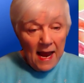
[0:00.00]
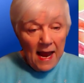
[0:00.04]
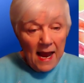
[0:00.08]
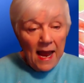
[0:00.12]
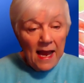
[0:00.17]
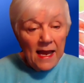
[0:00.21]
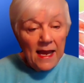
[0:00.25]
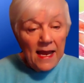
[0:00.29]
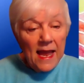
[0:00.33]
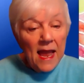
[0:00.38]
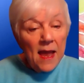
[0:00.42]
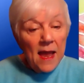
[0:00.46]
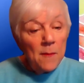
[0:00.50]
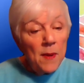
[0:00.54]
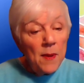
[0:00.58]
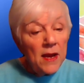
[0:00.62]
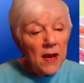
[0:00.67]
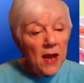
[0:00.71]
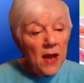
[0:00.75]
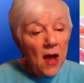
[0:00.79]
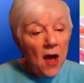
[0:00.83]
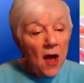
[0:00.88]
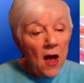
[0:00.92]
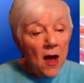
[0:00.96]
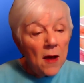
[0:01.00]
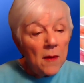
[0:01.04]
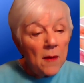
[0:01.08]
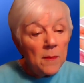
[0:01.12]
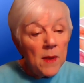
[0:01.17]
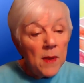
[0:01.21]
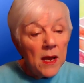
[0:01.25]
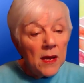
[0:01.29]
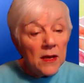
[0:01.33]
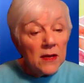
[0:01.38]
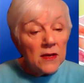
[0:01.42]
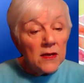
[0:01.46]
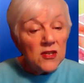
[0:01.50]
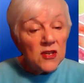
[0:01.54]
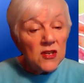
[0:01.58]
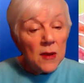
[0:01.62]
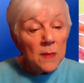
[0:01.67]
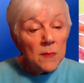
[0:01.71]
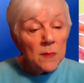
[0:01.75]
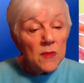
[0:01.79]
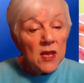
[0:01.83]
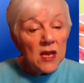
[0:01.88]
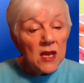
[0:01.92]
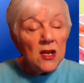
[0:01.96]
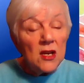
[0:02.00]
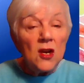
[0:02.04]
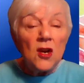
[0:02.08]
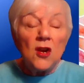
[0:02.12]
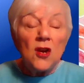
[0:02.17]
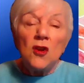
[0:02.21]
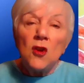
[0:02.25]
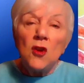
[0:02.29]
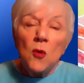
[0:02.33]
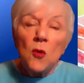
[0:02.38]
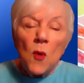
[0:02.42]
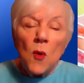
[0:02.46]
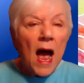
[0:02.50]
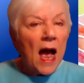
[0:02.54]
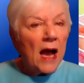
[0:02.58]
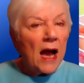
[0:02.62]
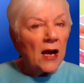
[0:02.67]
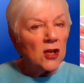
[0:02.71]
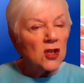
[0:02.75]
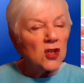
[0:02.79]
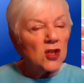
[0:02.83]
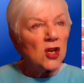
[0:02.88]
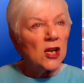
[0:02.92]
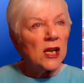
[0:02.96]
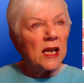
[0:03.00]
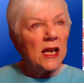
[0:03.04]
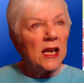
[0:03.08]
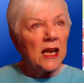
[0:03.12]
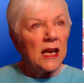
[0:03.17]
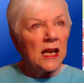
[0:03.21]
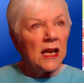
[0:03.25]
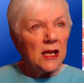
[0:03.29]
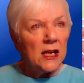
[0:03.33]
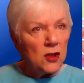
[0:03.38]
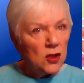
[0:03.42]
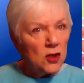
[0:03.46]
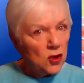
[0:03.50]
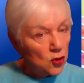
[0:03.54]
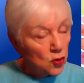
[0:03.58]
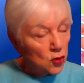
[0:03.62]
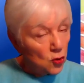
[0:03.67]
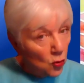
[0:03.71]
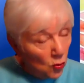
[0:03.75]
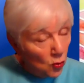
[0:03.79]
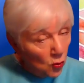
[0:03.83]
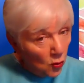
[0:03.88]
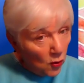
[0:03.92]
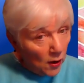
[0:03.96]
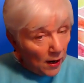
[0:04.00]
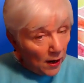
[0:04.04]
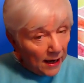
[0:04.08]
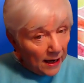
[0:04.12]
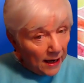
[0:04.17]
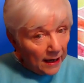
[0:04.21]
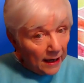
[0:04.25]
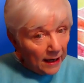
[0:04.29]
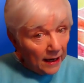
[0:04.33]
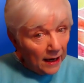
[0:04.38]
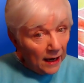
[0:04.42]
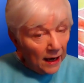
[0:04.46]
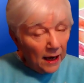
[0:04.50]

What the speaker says: It can become something you actually enjoy.